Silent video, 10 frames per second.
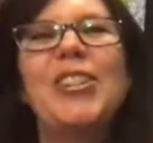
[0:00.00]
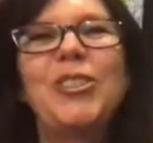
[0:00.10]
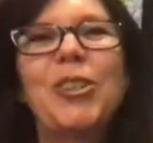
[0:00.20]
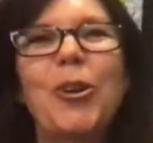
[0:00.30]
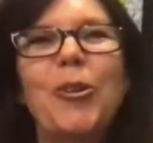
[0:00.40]

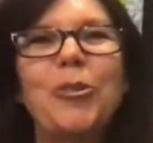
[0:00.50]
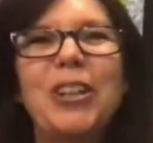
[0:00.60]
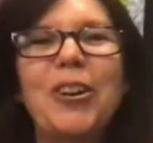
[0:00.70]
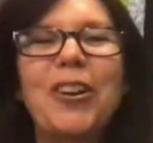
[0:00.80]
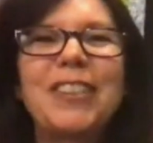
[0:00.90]
so
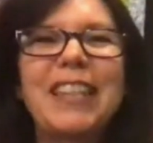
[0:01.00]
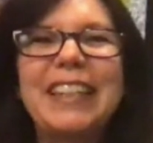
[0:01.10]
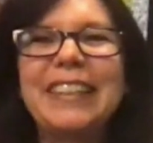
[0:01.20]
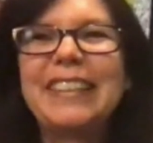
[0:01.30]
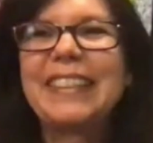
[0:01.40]
there are
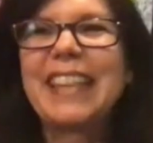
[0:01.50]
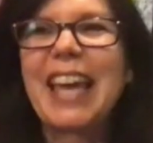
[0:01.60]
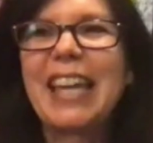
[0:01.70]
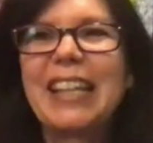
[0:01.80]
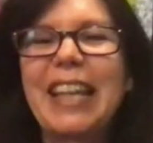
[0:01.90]
things
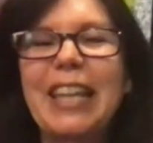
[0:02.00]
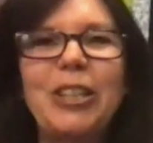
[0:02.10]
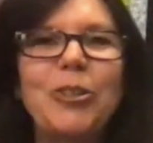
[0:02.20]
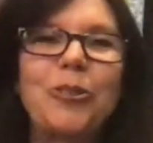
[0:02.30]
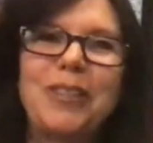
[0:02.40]
that like
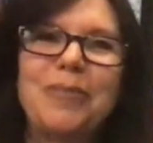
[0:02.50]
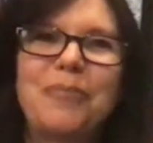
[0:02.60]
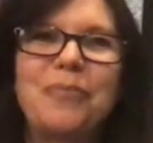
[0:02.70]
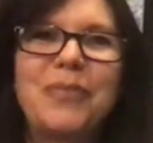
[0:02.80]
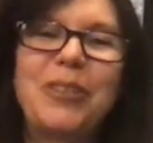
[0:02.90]
you
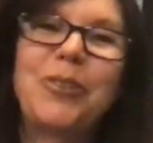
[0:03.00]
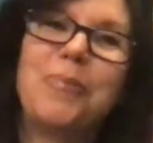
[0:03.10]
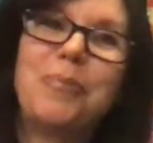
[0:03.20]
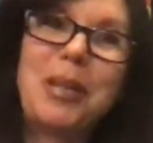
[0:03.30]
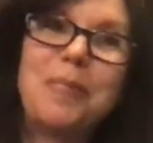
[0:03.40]
can you
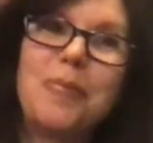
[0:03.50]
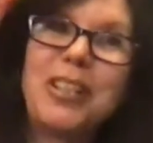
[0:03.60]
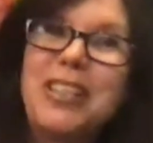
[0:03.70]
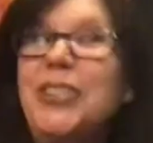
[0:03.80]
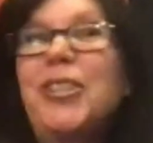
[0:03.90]
can be a
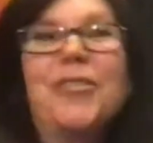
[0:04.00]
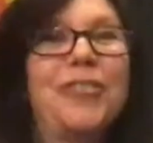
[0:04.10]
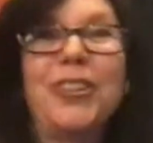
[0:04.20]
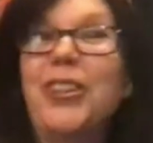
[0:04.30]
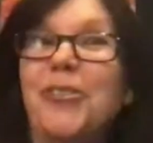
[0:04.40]
mortician
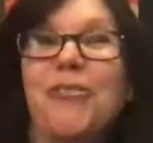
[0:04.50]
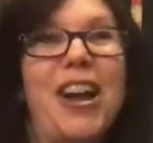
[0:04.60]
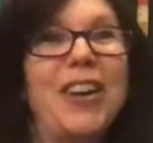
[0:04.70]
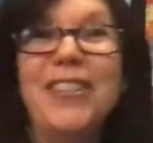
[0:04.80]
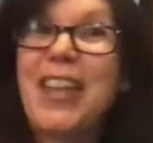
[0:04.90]
for a little
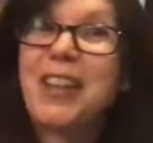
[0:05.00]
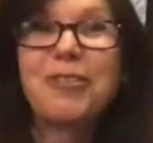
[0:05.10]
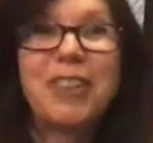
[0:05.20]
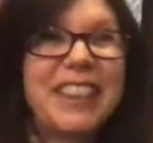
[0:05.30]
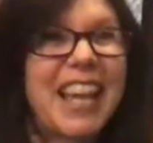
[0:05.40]
while and then
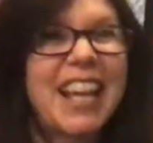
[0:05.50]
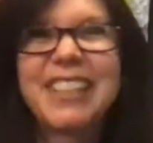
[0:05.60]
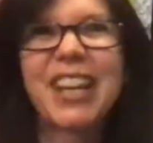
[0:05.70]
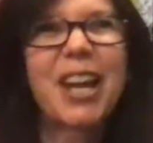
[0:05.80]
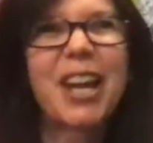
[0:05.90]
quit that
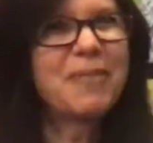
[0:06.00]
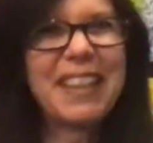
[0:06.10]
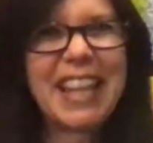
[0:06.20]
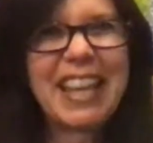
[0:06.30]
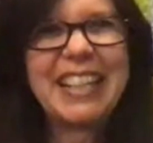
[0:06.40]
job
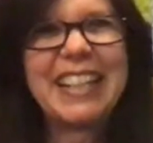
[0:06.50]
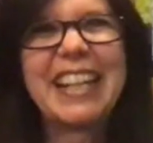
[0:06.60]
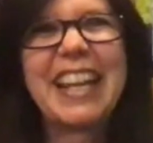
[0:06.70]
and then